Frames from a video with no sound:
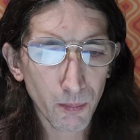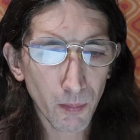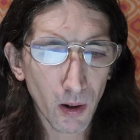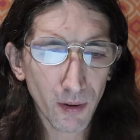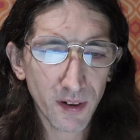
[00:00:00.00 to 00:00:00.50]

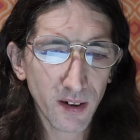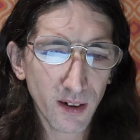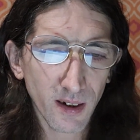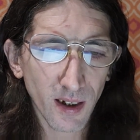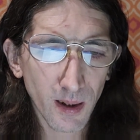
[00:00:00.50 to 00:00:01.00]
Martin
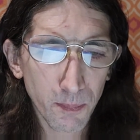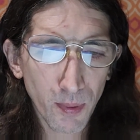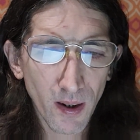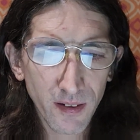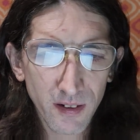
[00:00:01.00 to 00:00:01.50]
in a
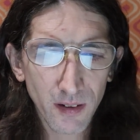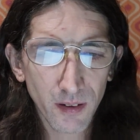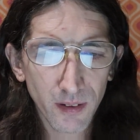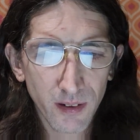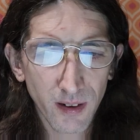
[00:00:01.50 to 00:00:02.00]

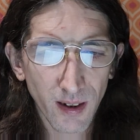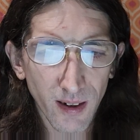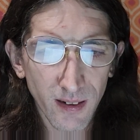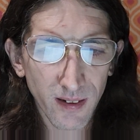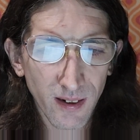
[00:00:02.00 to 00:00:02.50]
puzzled
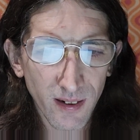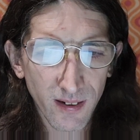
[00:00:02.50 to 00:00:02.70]
yet